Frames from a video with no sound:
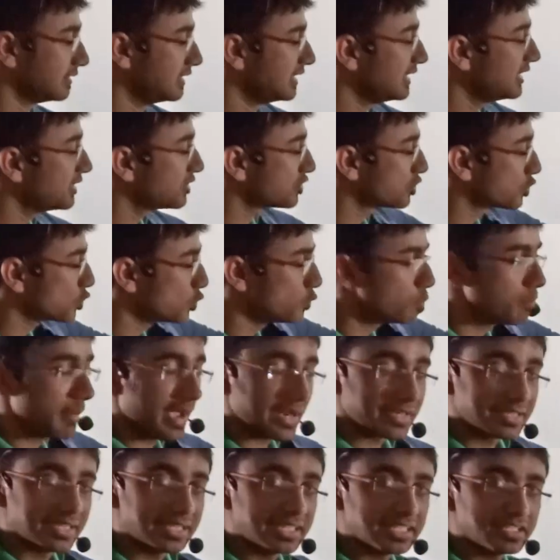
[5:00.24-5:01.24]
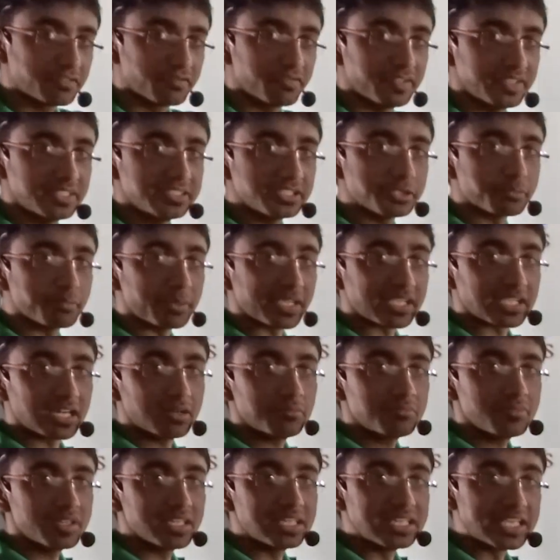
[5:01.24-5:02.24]
these two magnetic fields
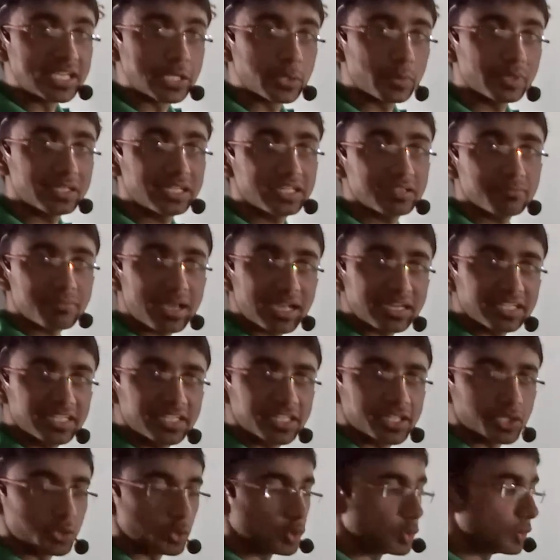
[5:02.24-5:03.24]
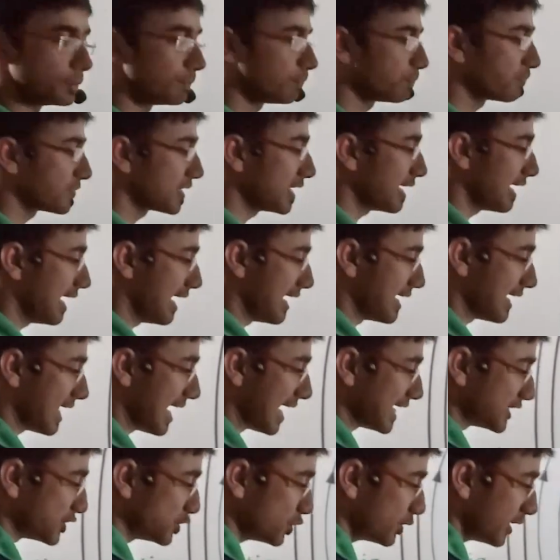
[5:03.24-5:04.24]
become equal in magnitude and
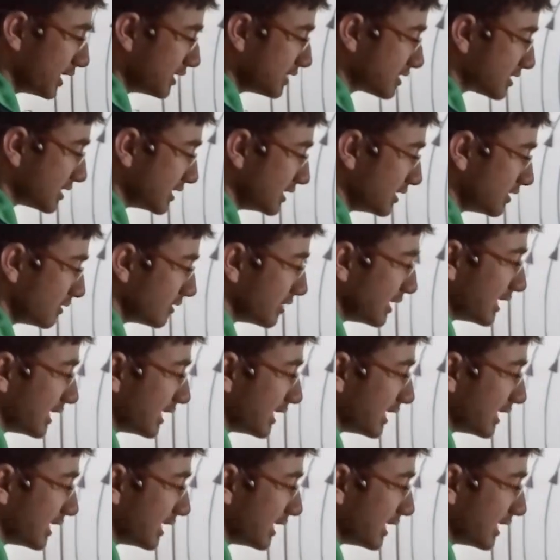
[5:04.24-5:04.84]
as you can see